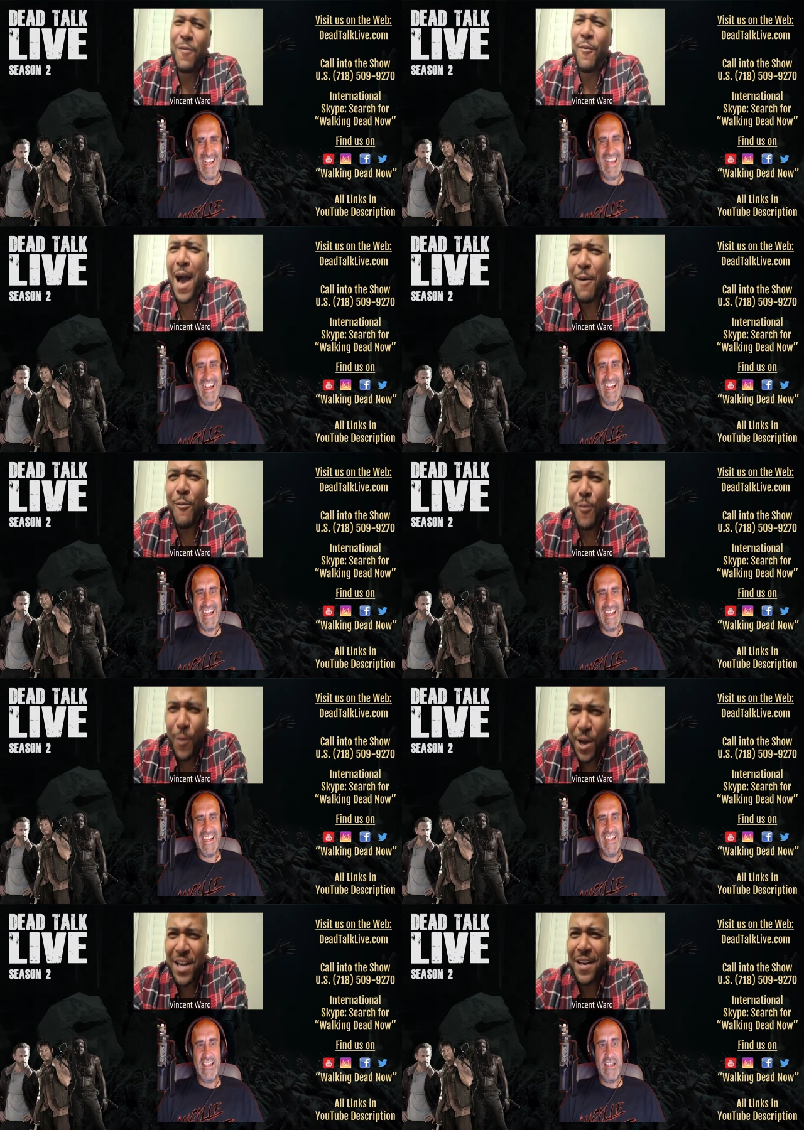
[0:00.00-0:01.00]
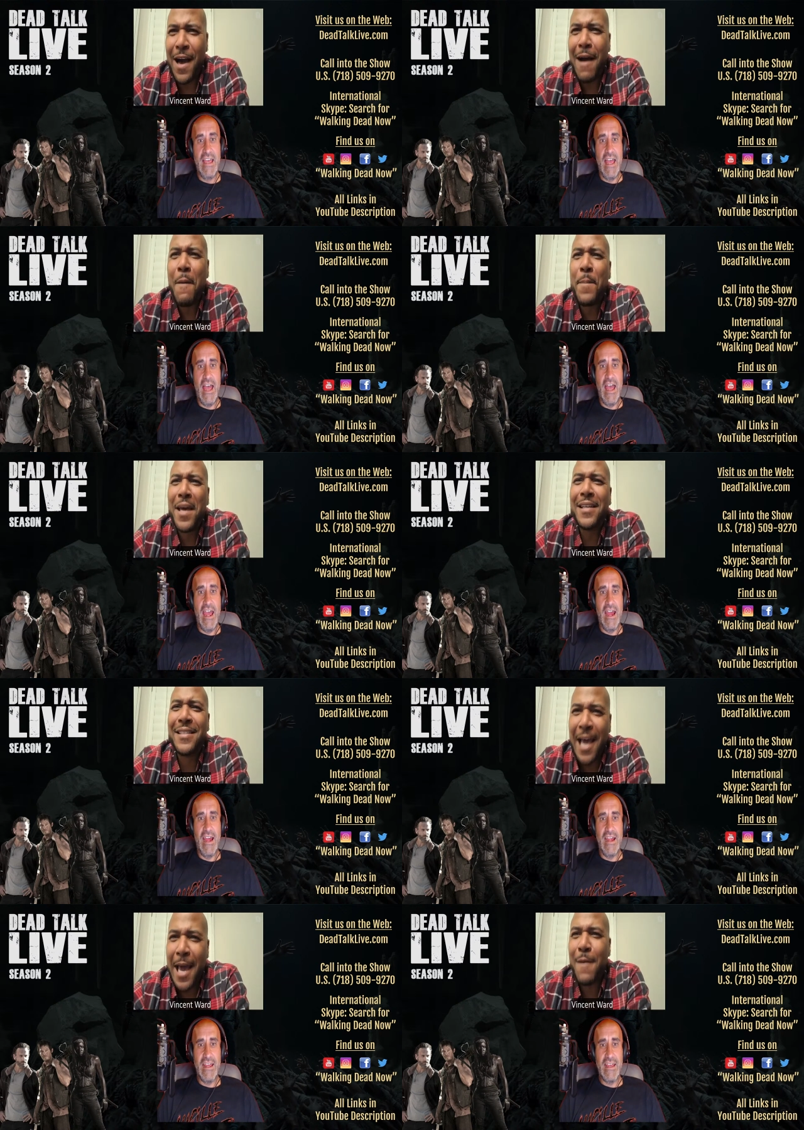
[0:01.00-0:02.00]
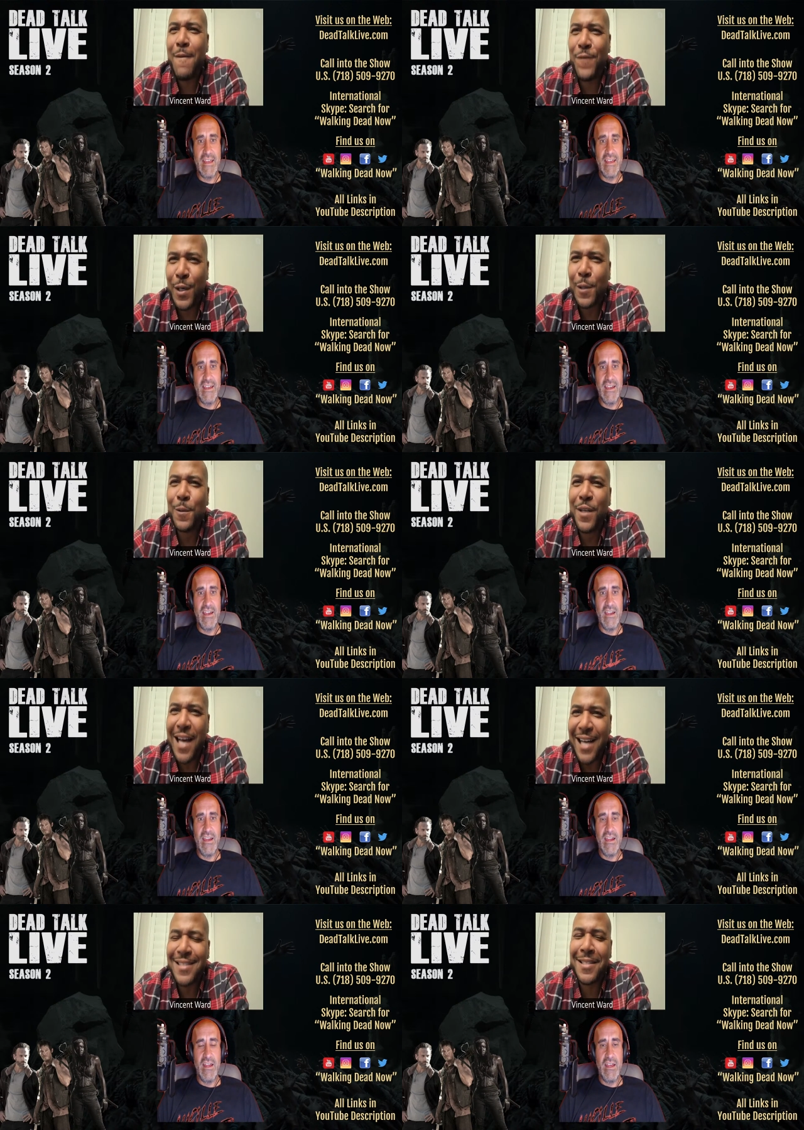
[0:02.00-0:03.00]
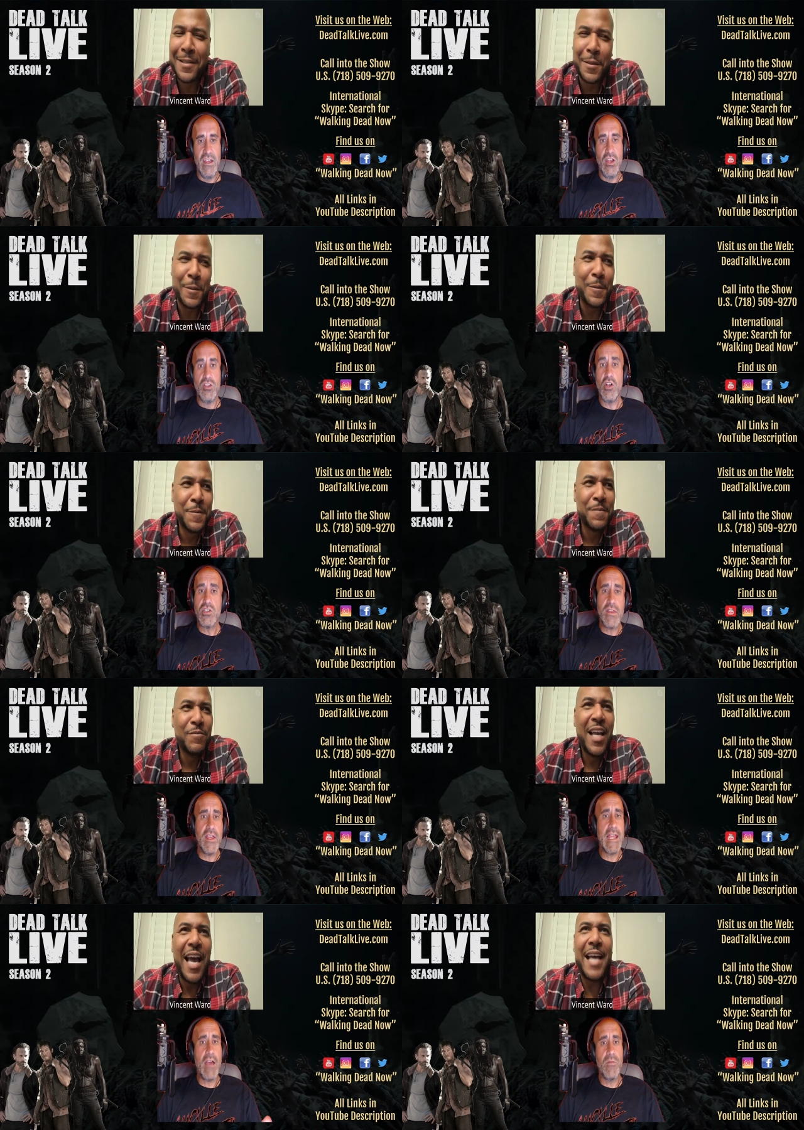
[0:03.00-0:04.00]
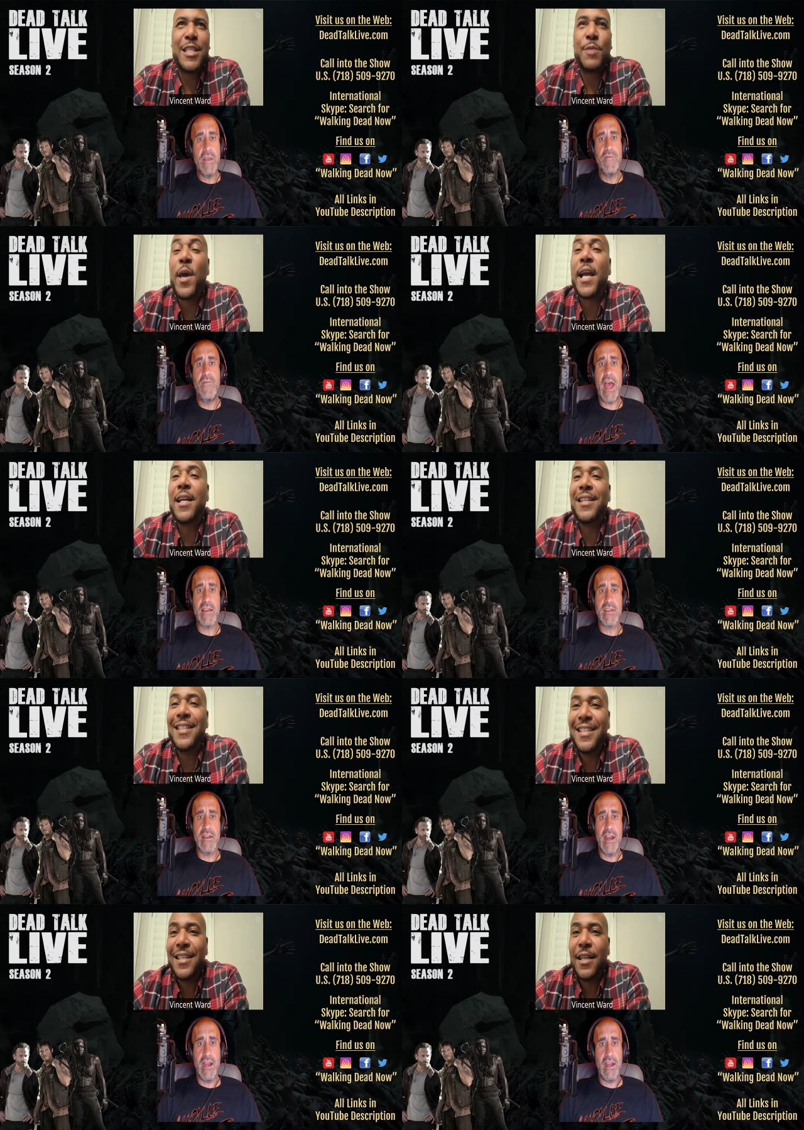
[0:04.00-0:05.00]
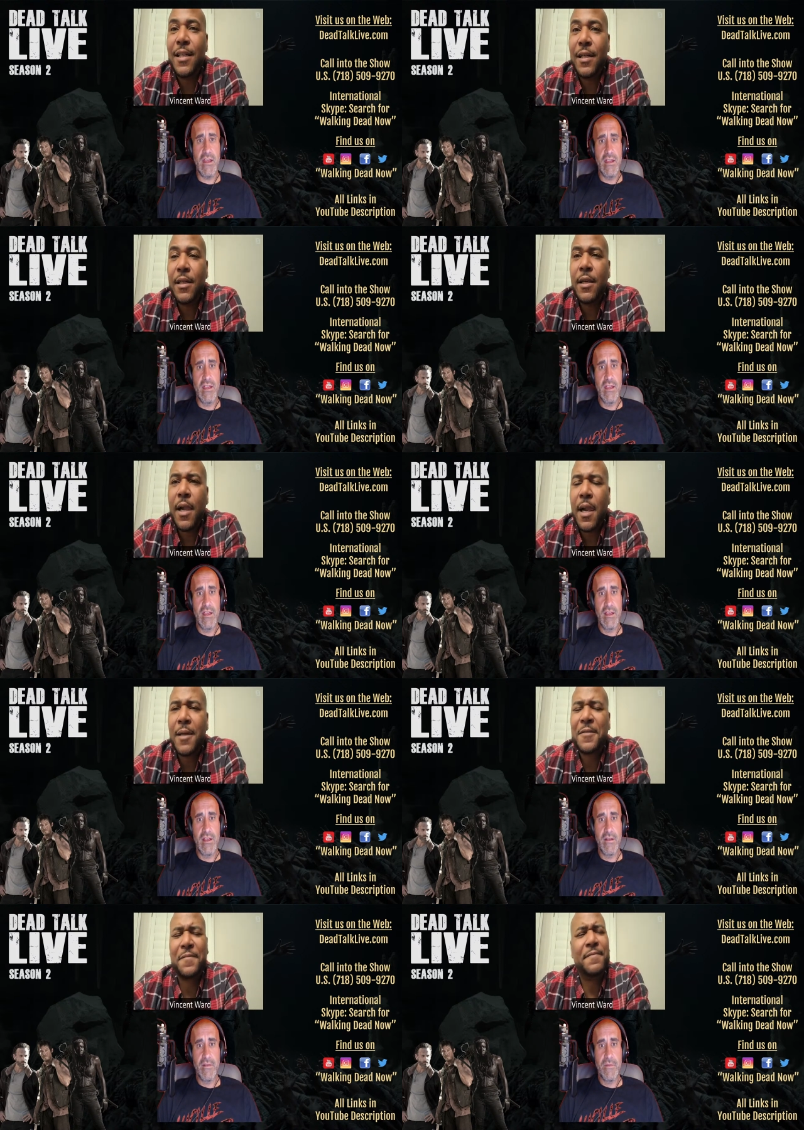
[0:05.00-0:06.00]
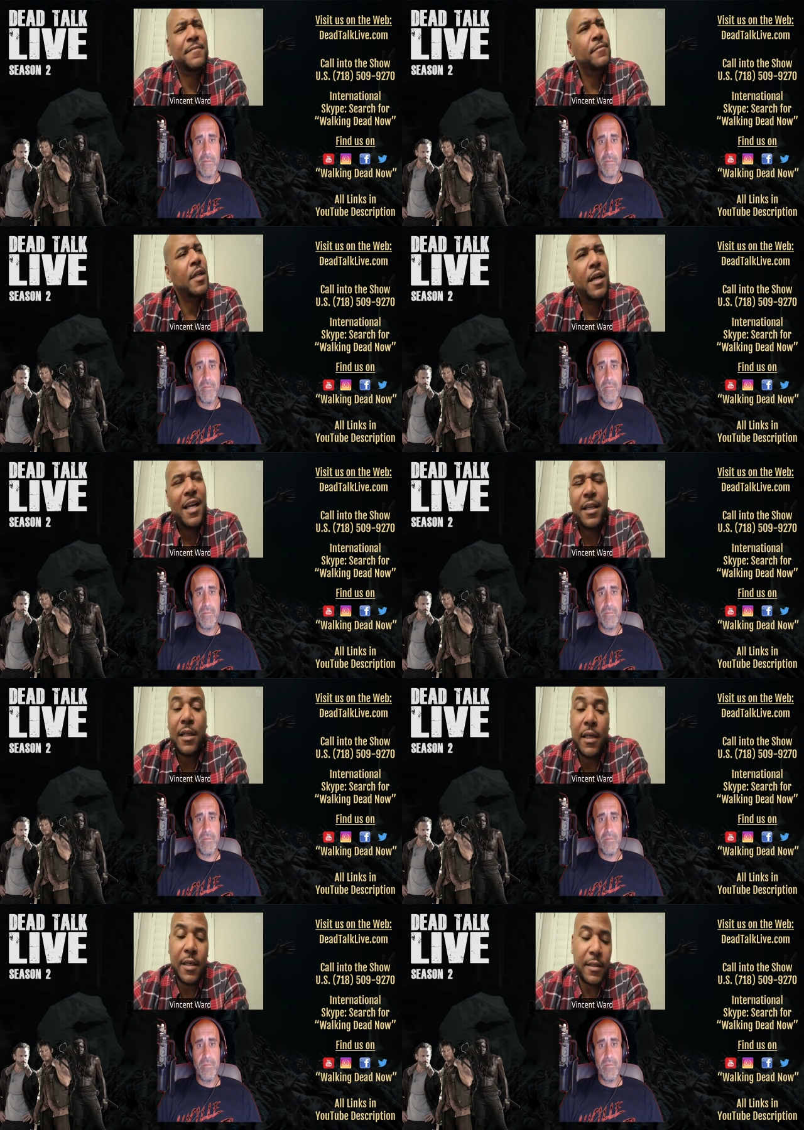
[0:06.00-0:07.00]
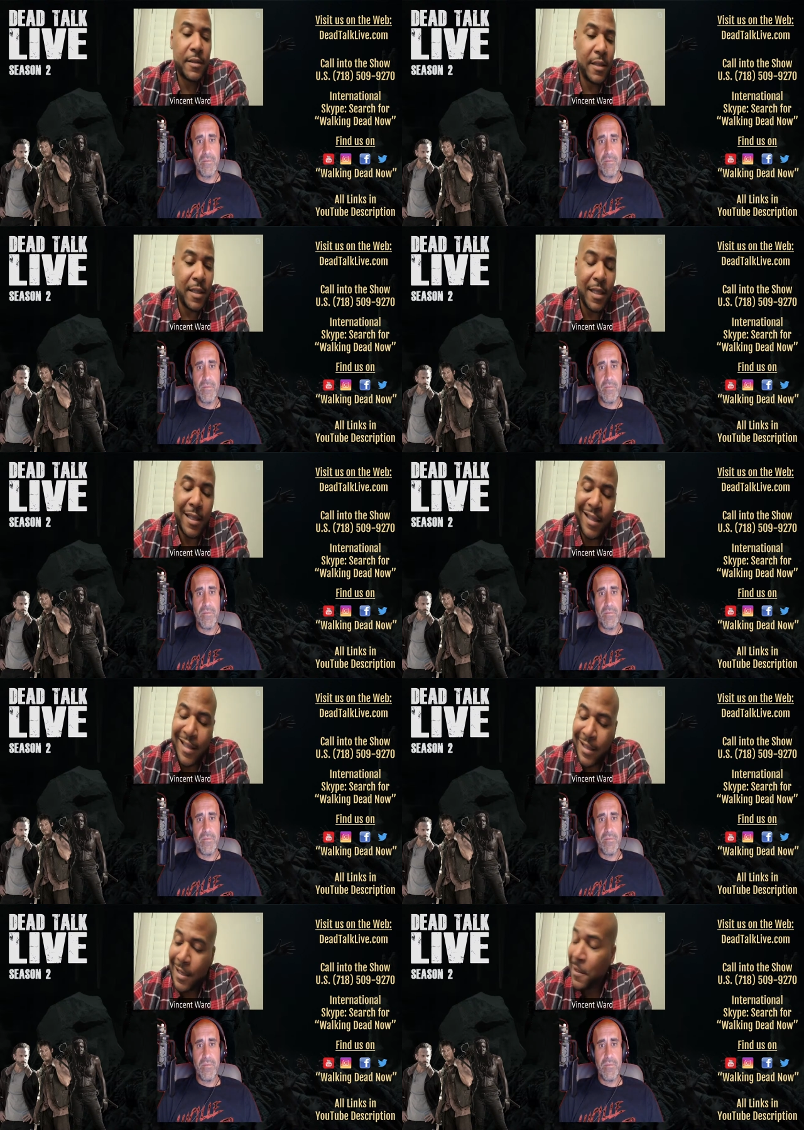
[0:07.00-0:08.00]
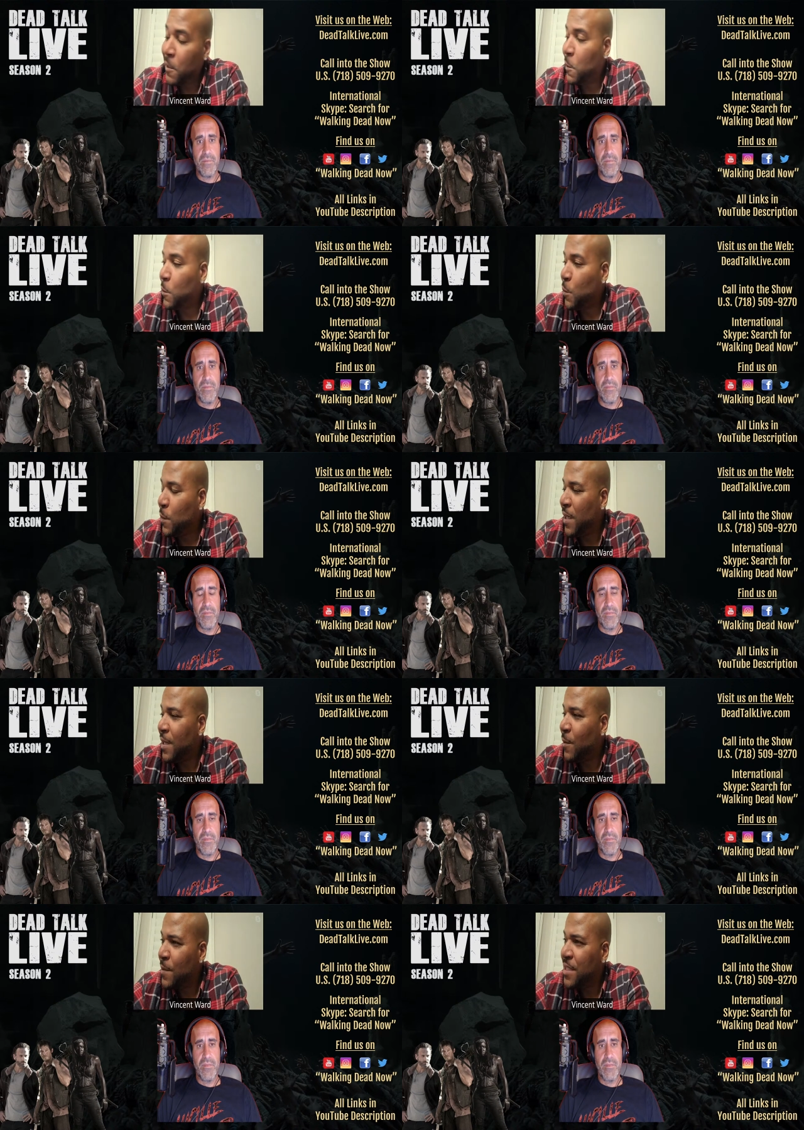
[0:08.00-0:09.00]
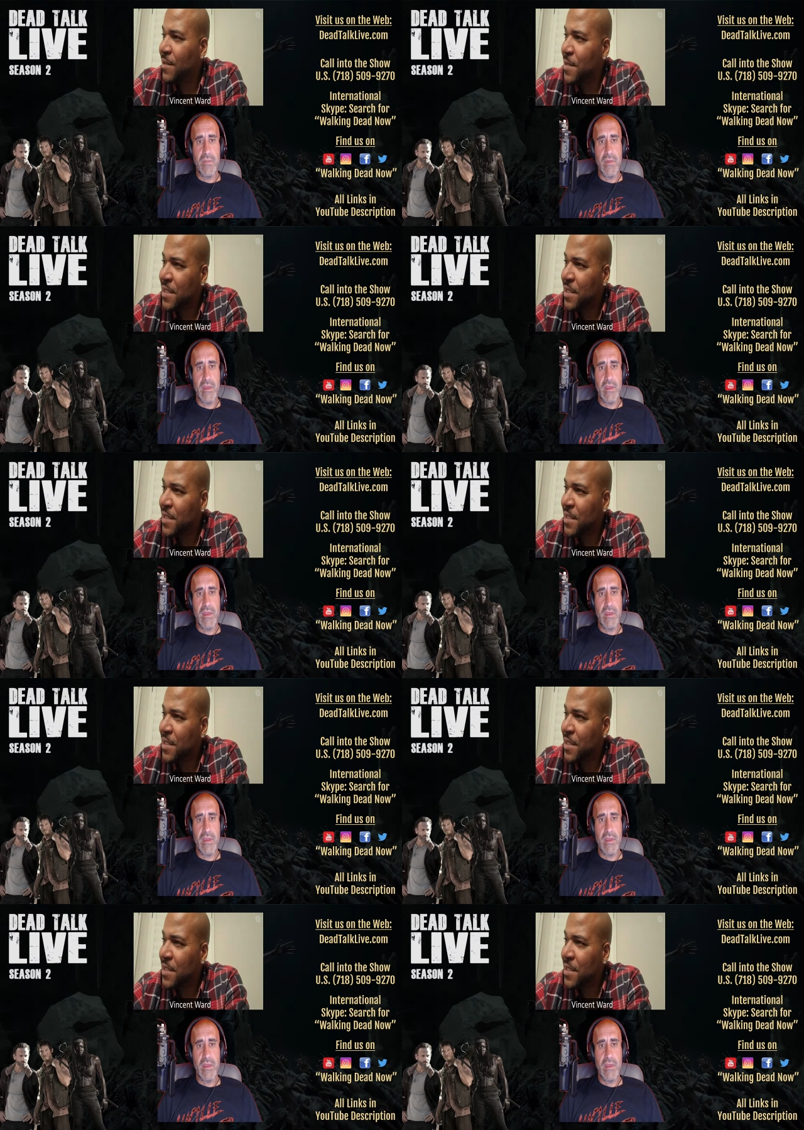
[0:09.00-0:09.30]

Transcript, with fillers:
Speaker 1: Why wouldn't I? I'd be a damn fool not to.
Speaker 2: Don't you think that would be fascinating?
Speaker 1: Look, you know, uh, what's